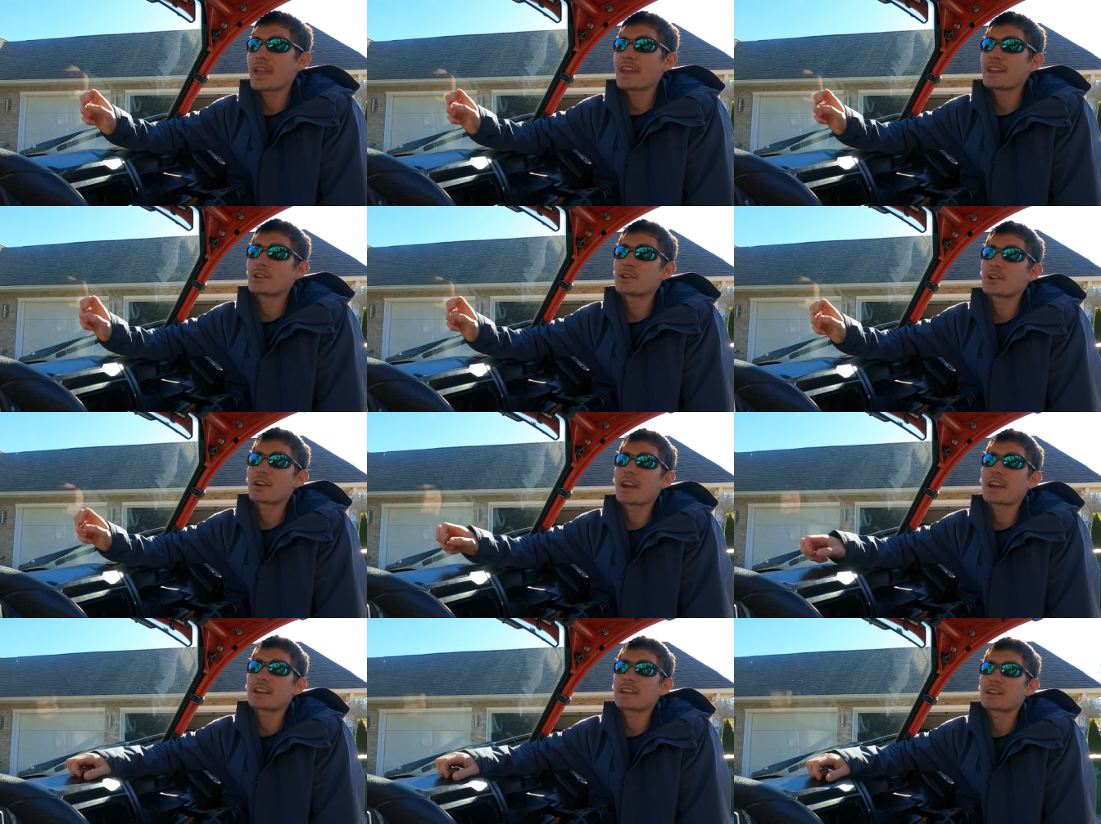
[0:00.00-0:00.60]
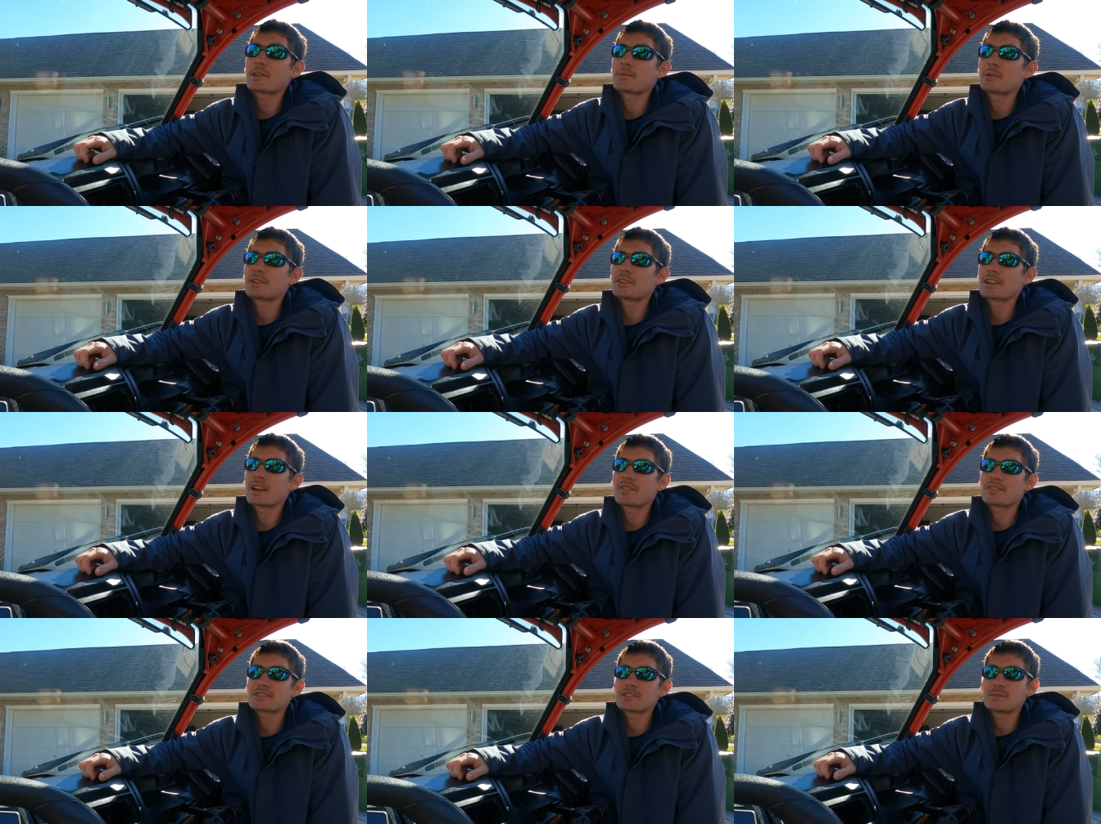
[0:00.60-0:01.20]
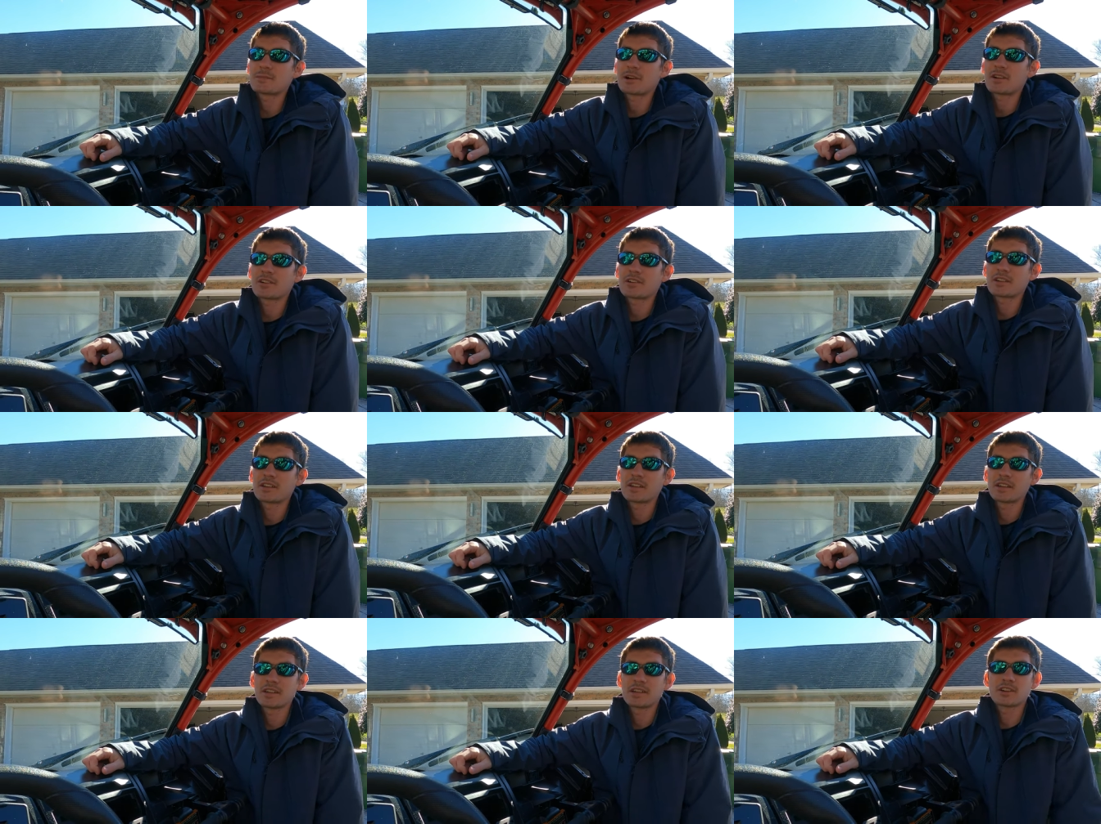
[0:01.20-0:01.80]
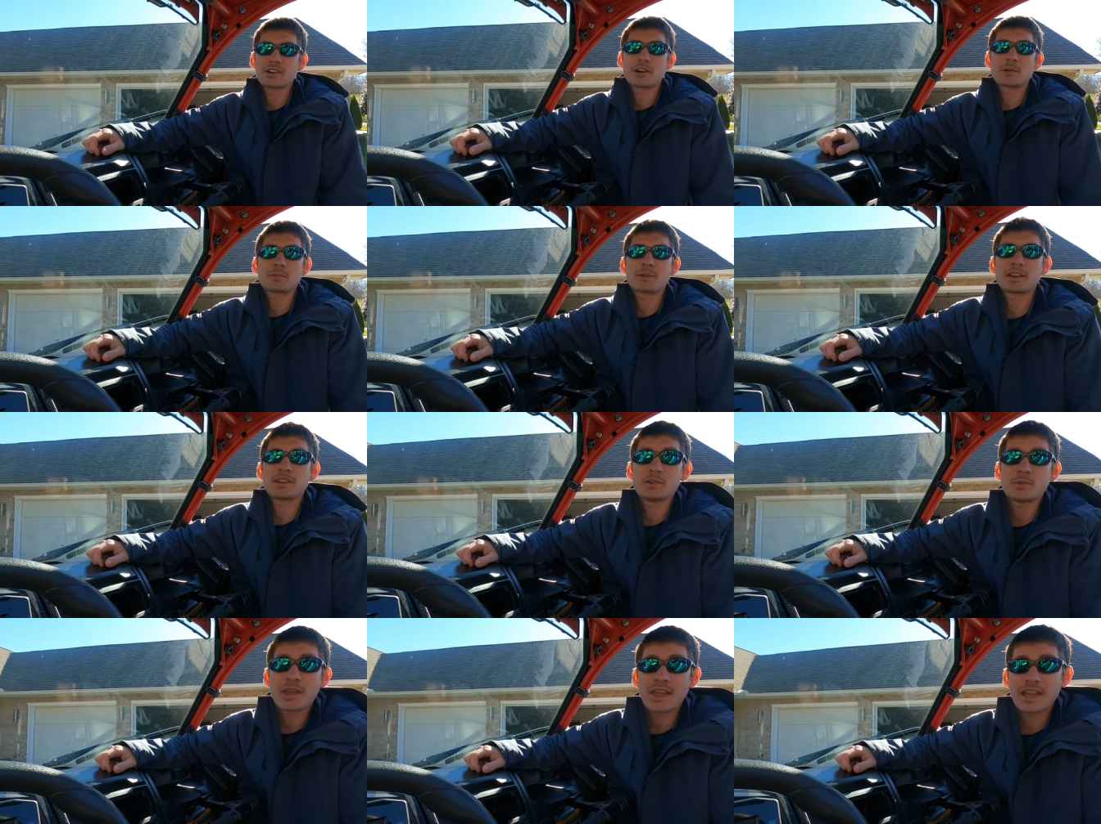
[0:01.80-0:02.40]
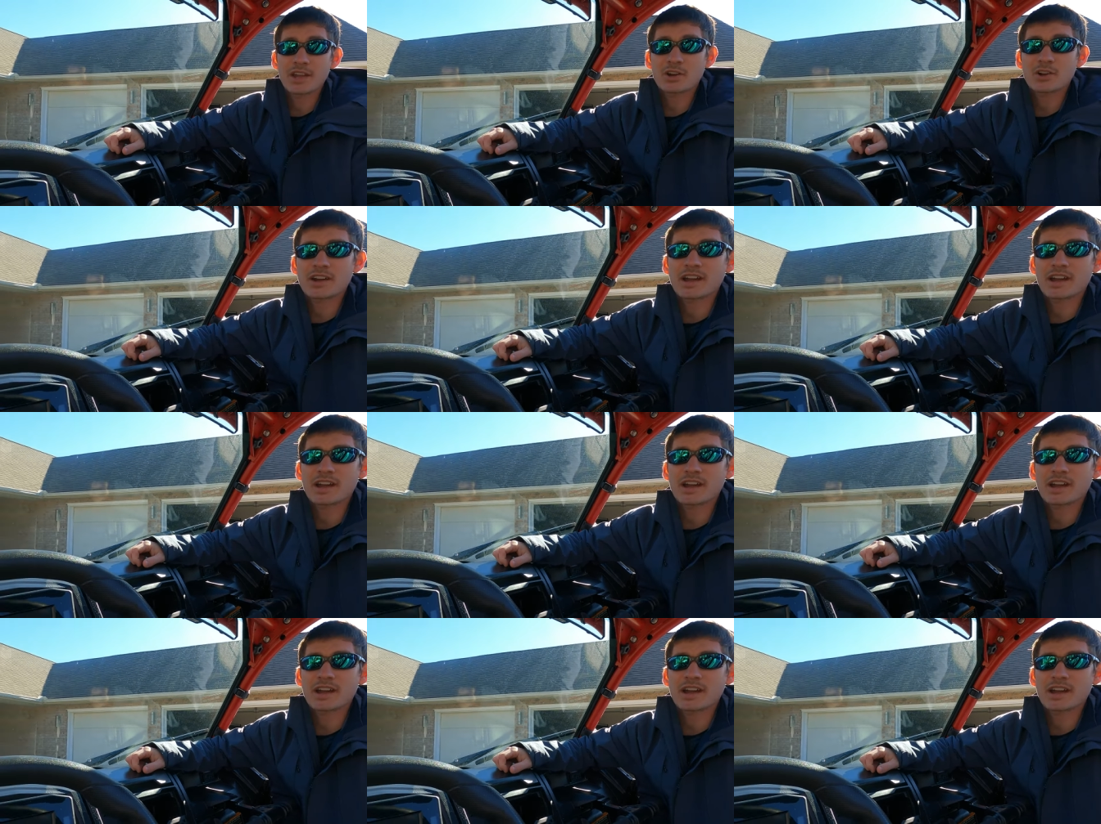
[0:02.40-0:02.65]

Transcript: can crack it compared to obviously polycarbonate. You can